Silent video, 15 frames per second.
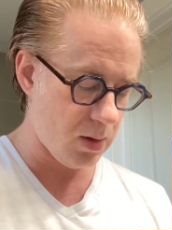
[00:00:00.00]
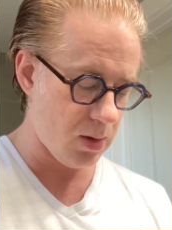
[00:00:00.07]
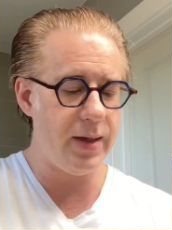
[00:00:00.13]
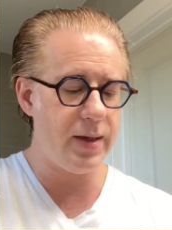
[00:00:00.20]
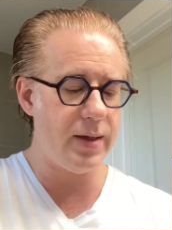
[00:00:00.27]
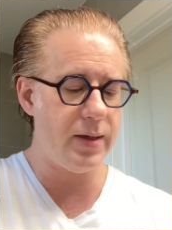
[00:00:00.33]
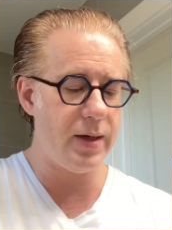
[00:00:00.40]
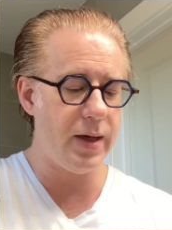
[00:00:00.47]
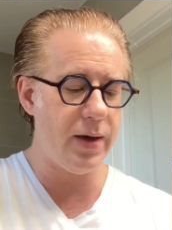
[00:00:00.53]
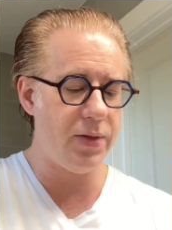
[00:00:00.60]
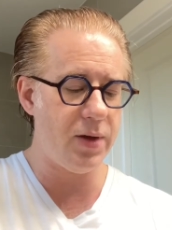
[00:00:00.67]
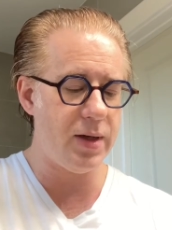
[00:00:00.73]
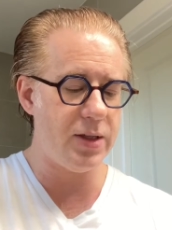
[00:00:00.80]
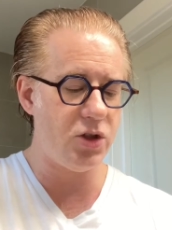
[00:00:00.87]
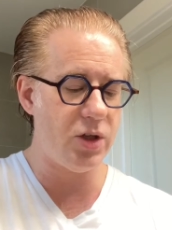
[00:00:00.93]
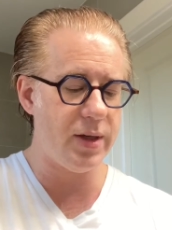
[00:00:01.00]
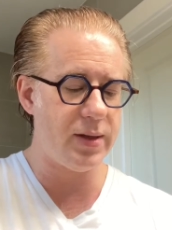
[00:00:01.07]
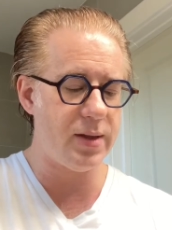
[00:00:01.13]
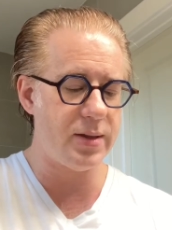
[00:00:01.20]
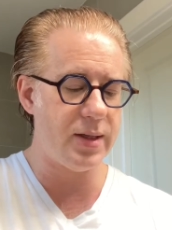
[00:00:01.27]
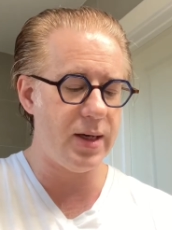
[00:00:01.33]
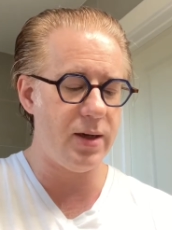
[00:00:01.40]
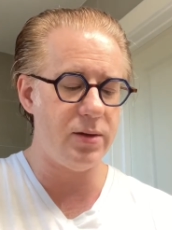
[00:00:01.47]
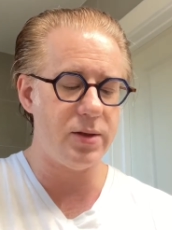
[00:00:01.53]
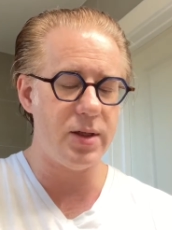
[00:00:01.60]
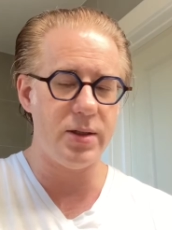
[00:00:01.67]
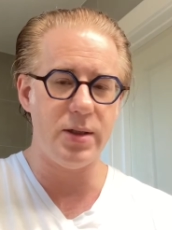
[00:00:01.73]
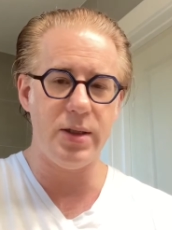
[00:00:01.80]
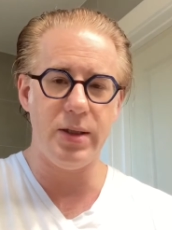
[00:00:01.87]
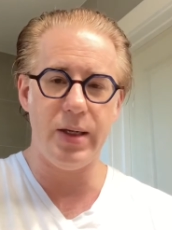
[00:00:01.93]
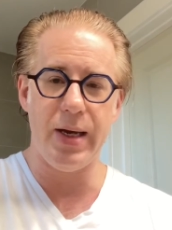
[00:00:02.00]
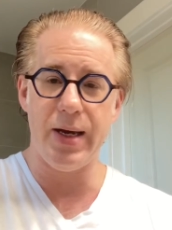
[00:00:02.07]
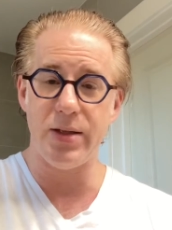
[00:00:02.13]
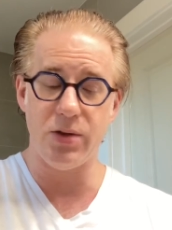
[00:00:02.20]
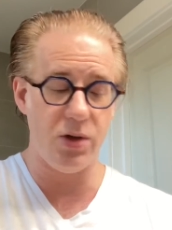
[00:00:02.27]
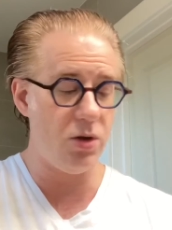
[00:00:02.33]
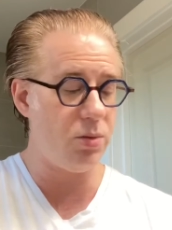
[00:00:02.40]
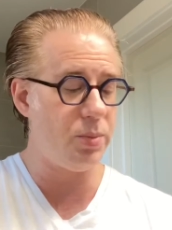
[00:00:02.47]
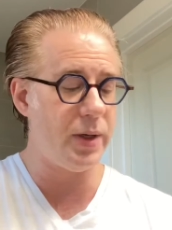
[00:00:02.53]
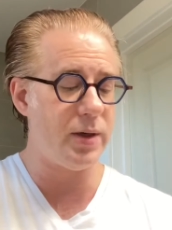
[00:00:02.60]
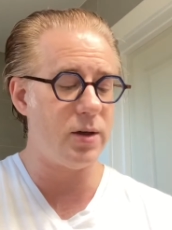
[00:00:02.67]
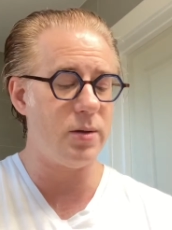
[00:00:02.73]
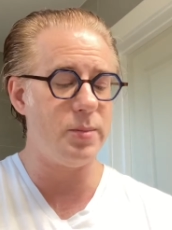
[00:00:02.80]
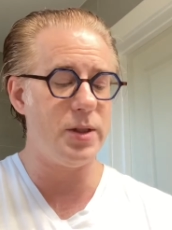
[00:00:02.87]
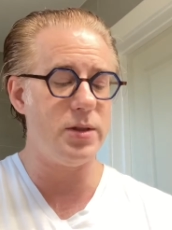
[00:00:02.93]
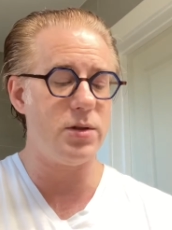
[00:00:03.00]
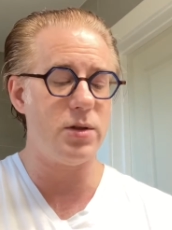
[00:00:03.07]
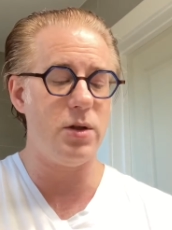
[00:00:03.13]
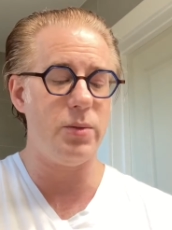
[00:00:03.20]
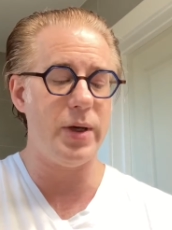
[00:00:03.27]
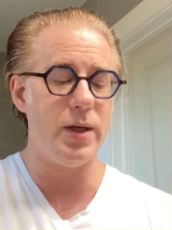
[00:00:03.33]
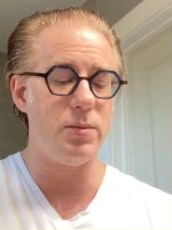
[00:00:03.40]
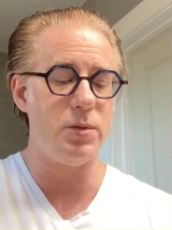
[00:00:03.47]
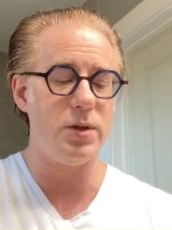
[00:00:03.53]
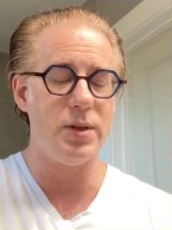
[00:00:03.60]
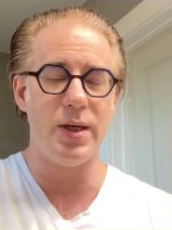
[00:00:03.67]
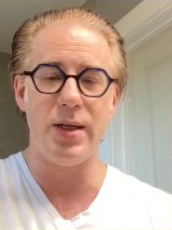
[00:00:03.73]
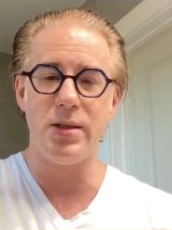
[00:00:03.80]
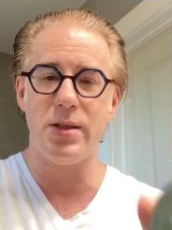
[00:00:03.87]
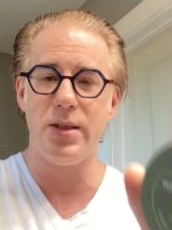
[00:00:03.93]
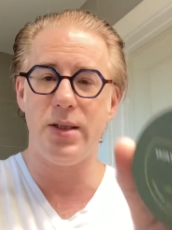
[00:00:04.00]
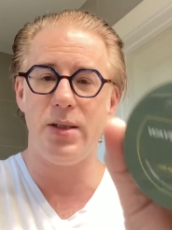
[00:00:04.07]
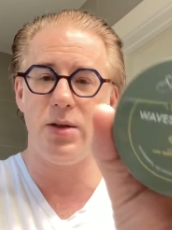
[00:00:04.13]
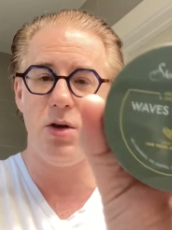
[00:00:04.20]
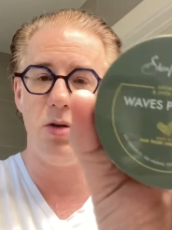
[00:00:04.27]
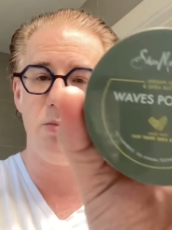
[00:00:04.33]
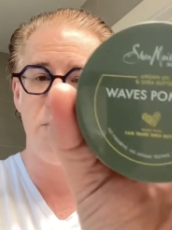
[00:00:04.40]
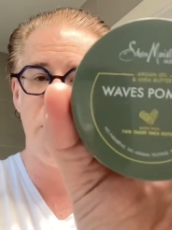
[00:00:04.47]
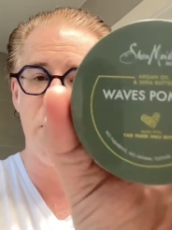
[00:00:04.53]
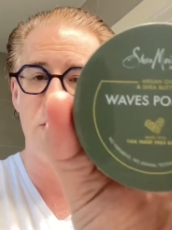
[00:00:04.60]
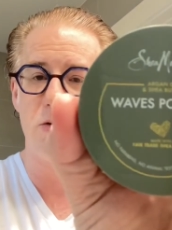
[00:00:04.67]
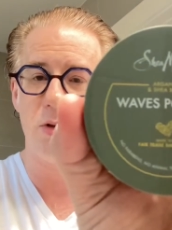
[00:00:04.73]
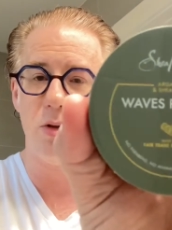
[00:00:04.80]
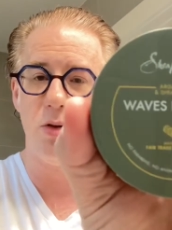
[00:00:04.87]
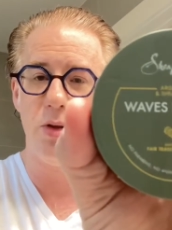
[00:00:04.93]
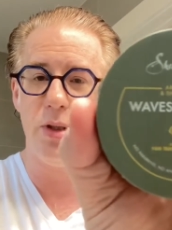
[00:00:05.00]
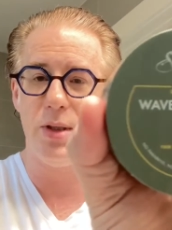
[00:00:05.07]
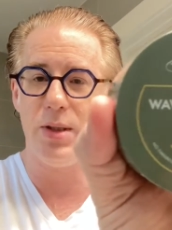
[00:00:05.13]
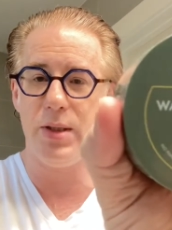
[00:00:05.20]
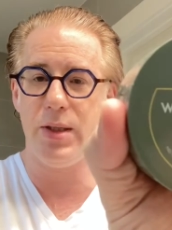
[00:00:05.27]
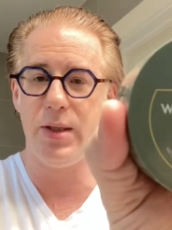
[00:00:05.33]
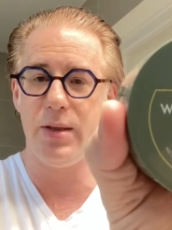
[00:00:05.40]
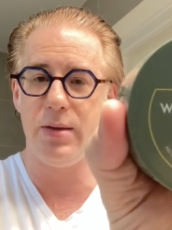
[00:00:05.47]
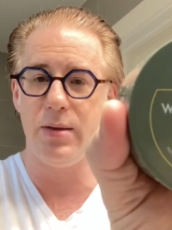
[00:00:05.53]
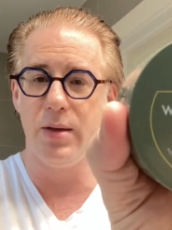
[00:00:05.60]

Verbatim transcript: And I thought I'd check this out because it has no parabens, no animal testing, and no mineral oil in it.